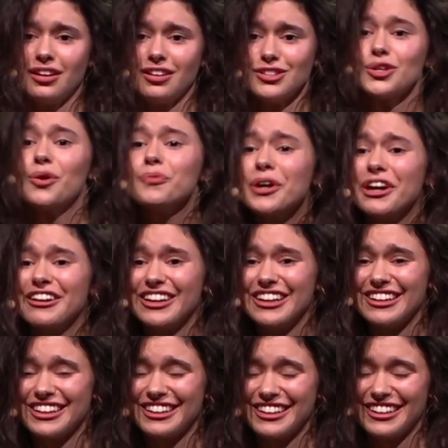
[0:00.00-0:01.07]
don't
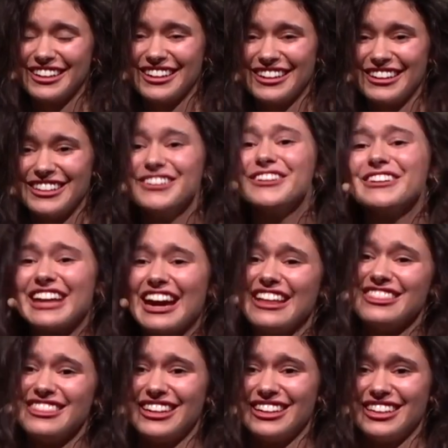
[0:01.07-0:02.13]
worry, you'll
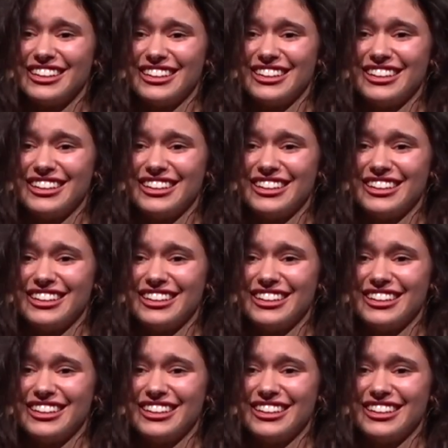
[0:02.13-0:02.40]
get there.